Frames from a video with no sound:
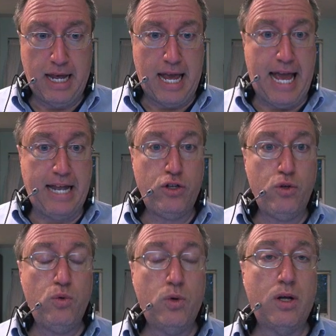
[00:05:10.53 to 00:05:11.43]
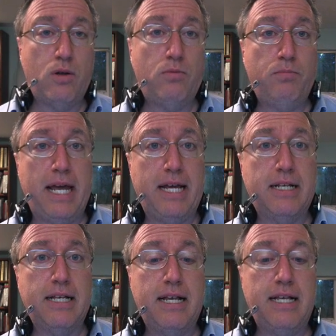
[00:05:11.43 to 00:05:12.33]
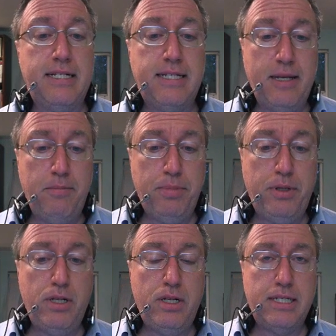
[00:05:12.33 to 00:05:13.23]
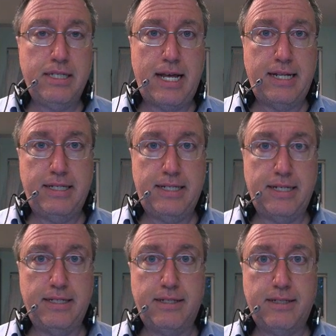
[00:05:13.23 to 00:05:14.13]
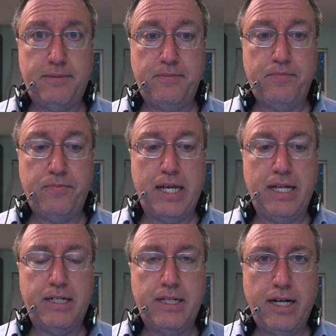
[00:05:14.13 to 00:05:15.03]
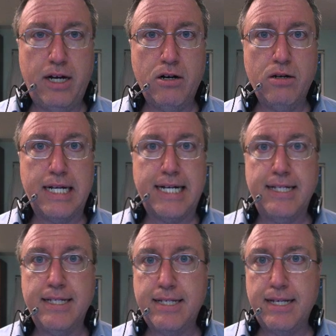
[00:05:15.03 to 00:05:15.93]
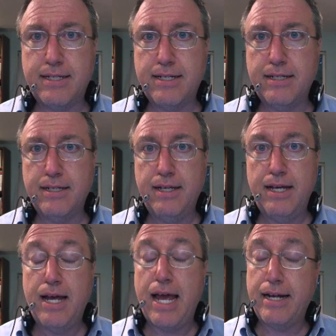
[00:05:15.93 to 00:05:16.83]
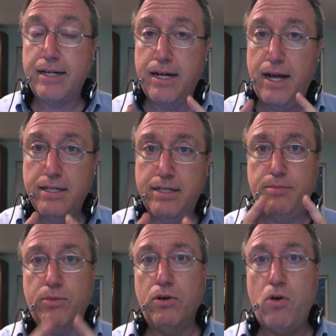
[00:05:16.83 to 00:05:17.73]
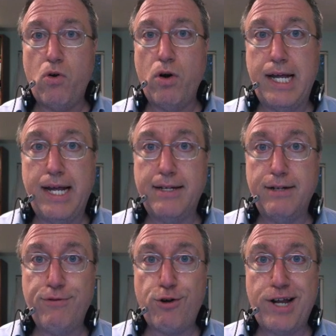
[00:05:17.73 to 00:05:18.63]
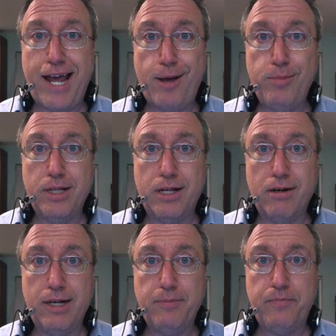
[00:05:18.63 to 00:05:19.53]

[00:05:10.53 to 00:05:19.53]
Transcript: And you make simple sentences in clear, consistent, and customer-oriented vocabulary.